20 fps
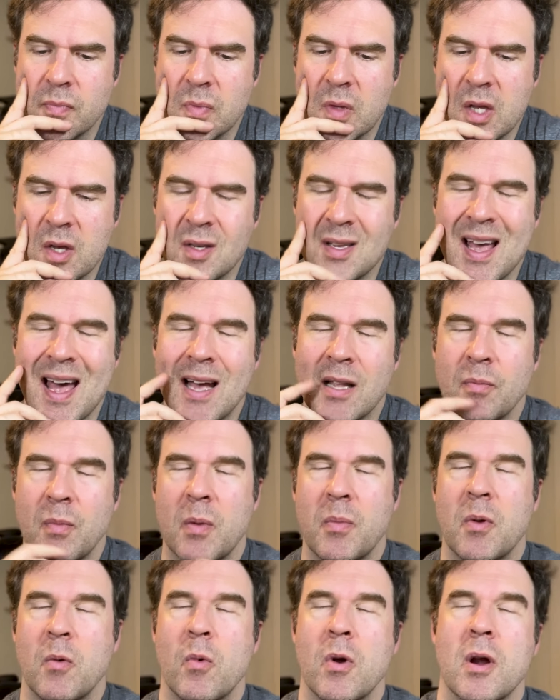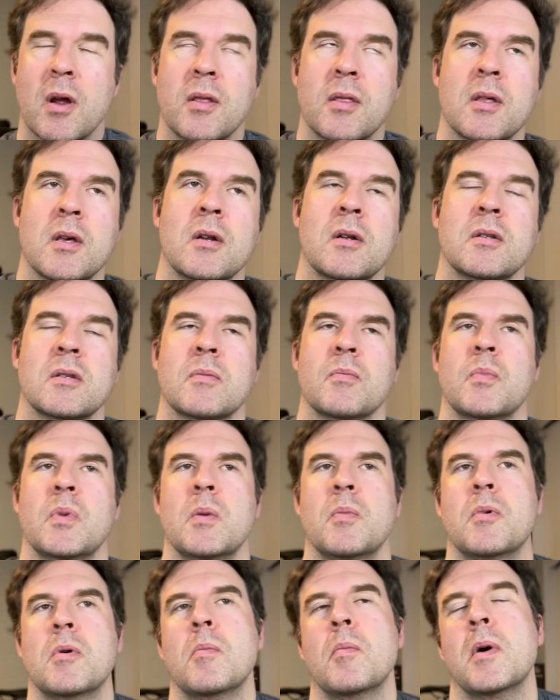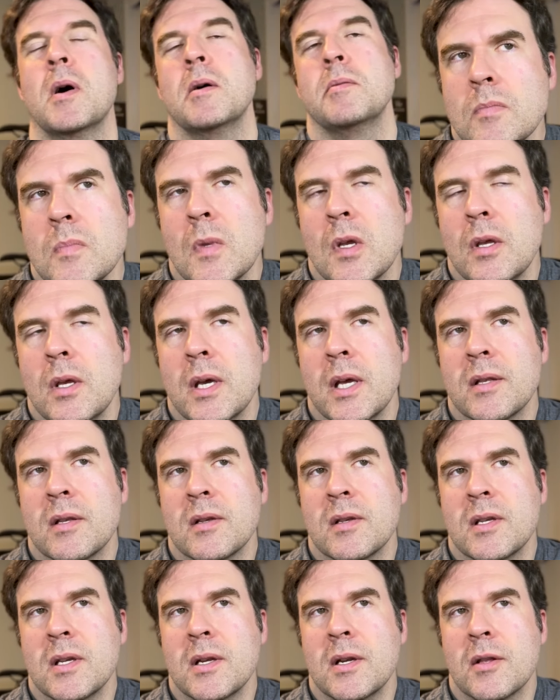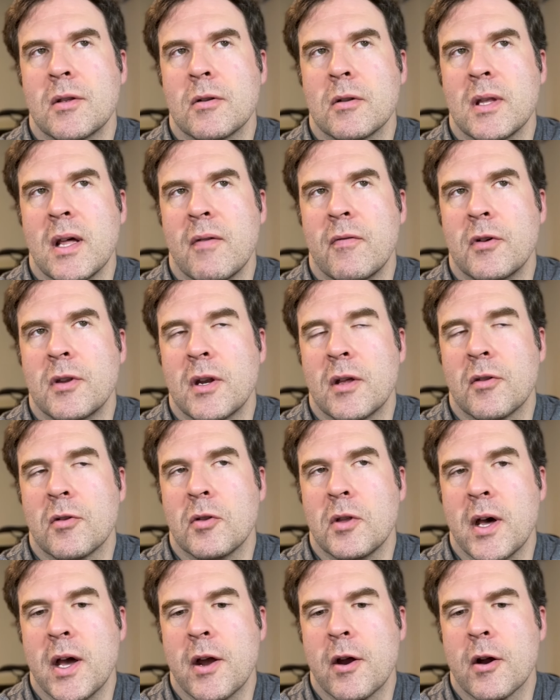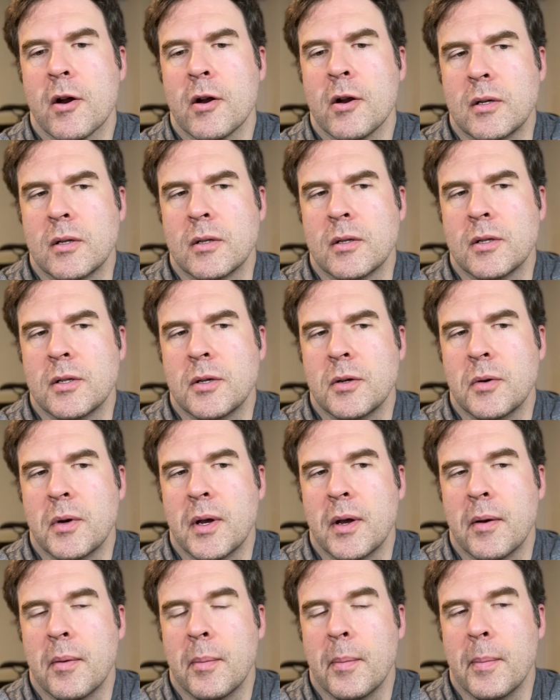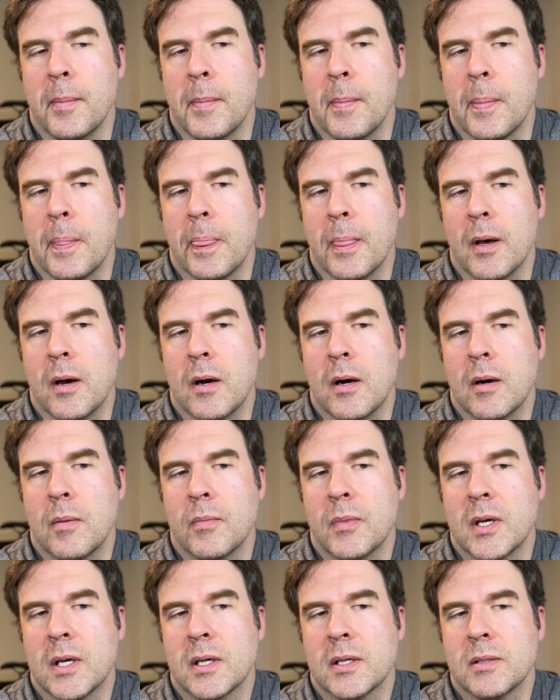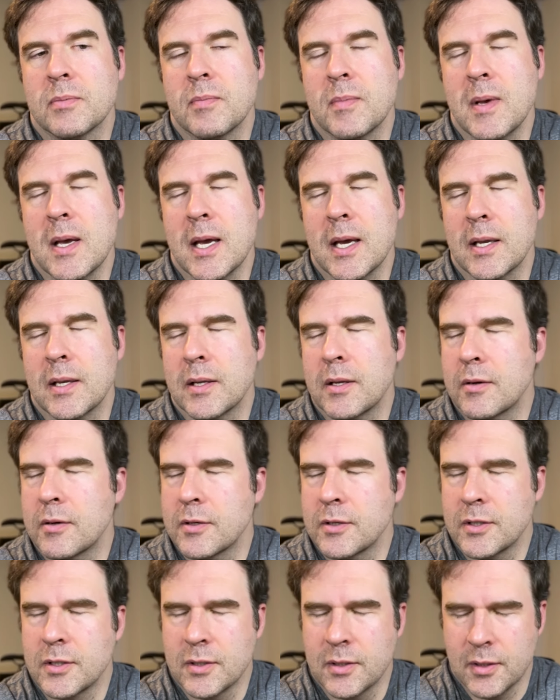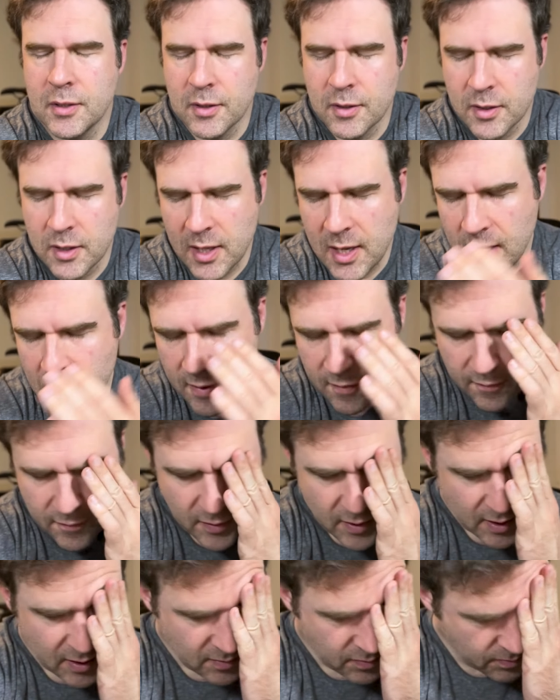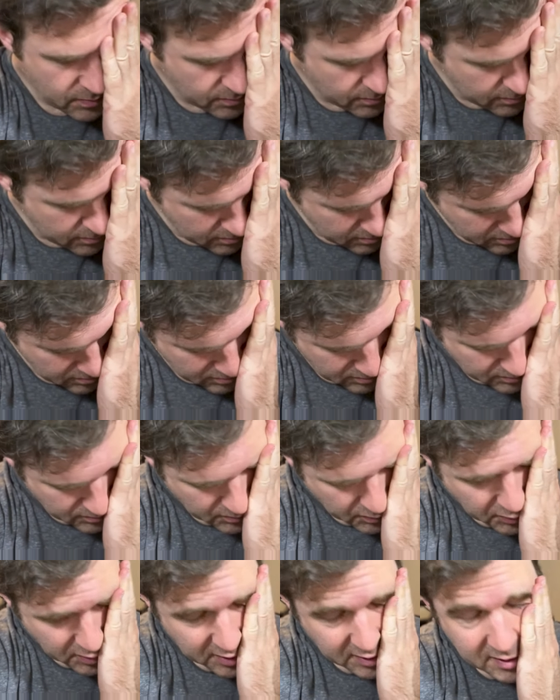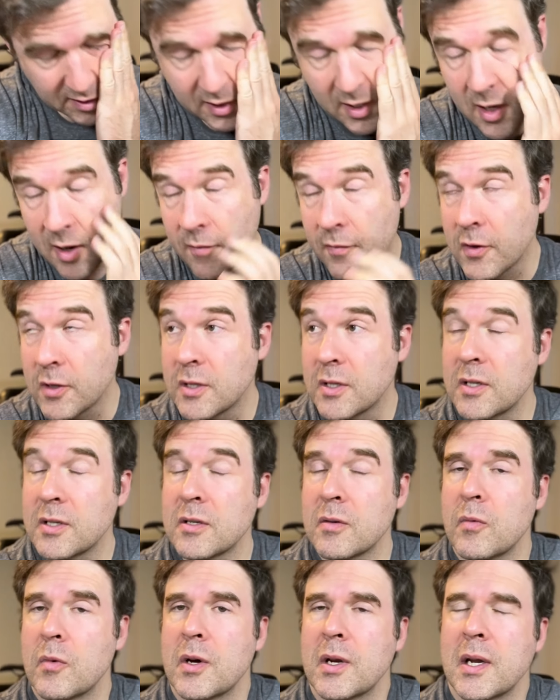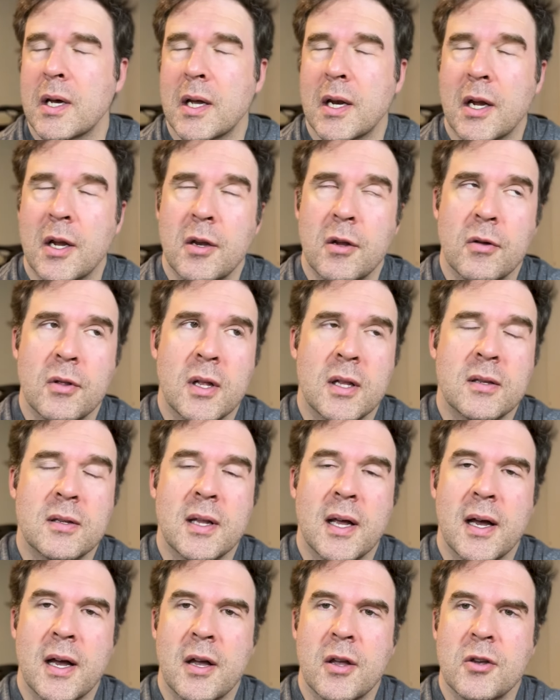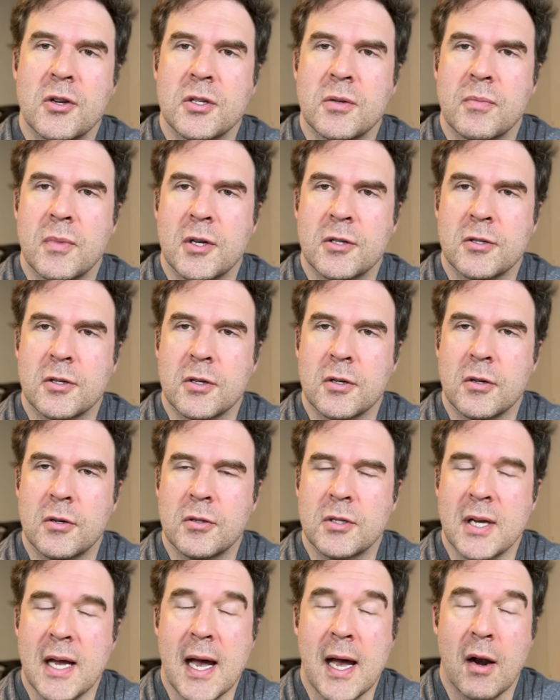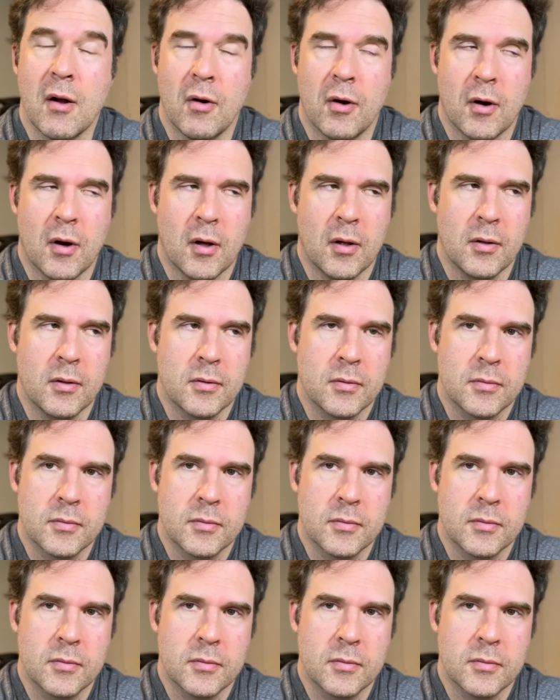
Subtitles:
His act might be wearing thin on some people, but you get to see another level, another layer to him. Because man, there are a lot of like press conferences and whatnot. I know that's not how you should measure a coach at all.